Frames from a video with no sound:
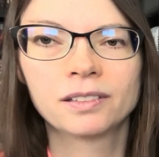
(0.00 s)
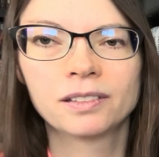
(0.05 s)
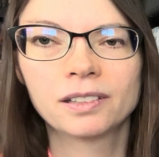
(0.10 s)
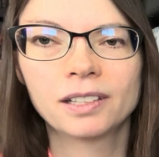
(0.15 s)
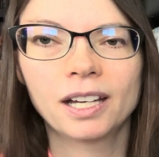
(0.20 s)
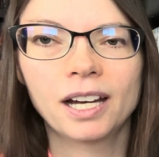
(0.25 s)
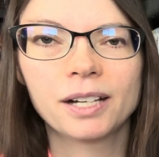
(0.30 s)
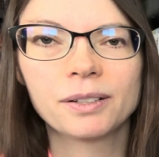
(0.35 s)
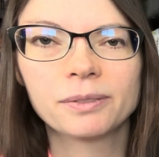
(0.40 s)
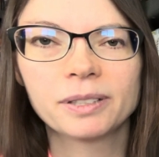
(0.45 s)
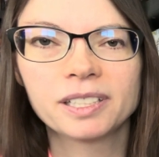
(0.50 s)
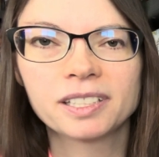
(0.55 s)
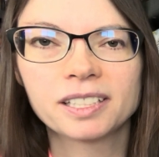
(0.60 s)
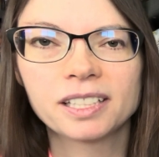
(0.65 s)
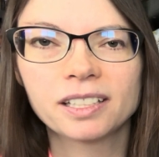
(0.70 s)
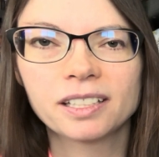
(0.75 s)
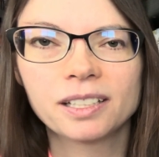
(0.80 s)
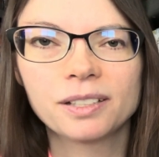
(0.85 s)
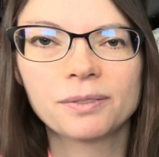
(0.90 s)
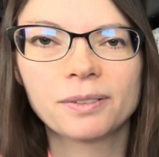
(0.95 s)
I
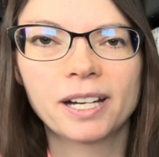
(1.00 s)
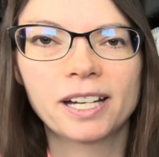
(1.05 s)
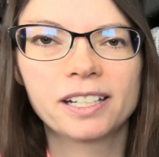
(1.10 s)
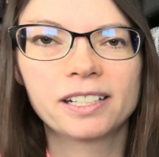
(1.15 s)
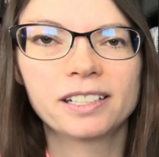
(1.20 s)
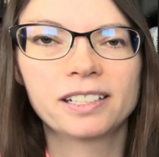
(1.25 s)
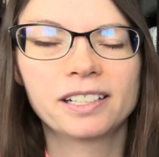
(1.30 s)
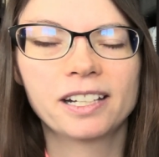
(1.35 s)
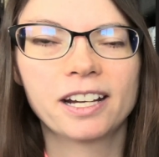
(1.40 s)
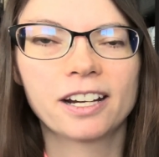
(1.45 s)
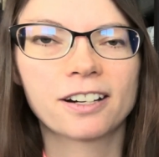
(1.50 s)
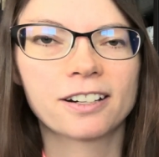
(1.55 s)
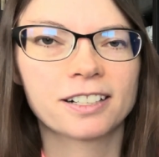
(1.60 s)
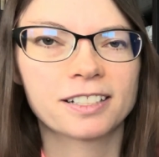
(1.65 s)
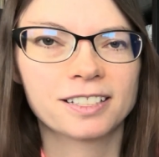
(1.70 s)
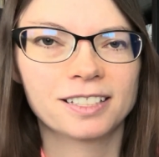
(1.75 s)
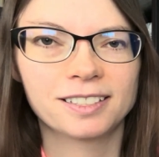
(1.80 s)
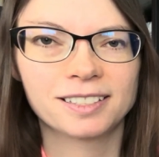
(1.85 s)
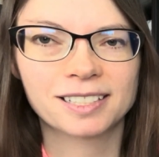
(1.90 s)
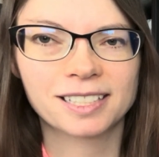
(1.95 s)
recently read
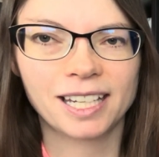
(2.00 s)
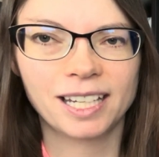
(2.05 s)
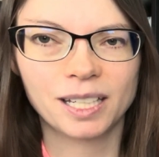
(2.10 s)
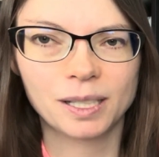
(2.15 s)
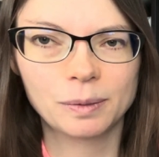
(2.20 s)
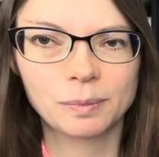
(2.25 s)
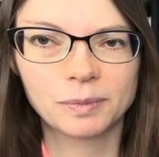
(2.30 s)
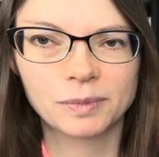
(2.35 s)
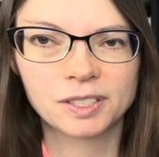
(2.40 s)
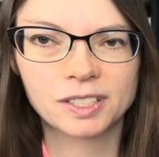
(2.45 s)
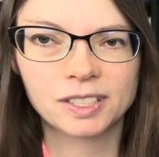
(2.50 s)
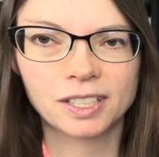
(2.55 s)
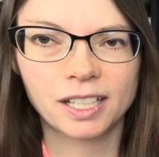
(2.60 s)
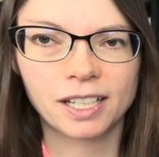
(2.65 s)
Inheritance Games,